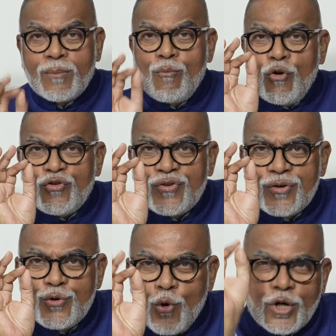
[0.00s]
The most
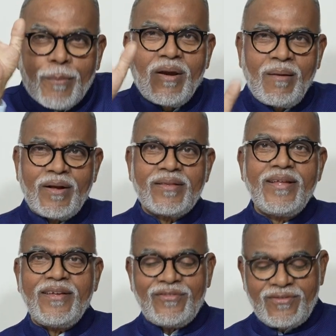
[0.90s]
notable among
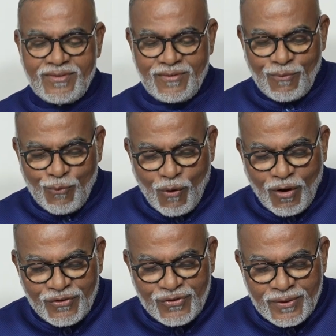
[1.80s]
these
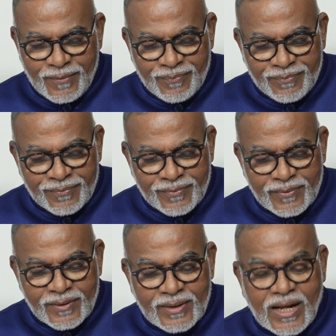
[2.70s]
was
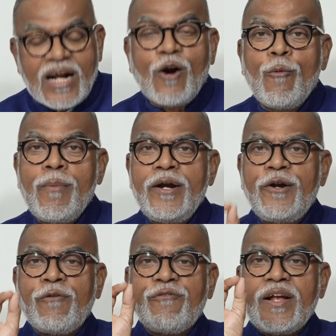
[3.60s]
the
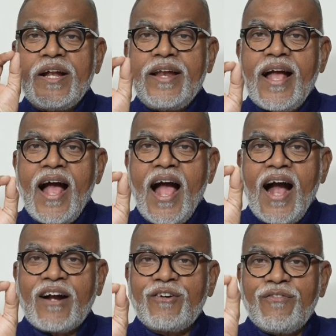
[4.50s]
Government of India
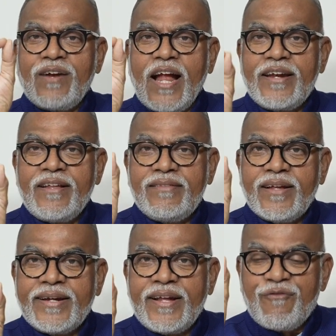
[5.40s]
Act of
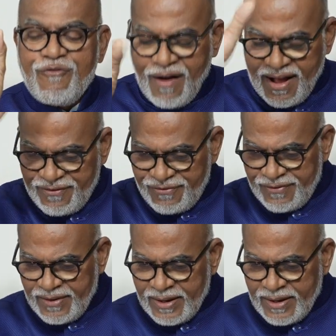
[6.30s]
1935.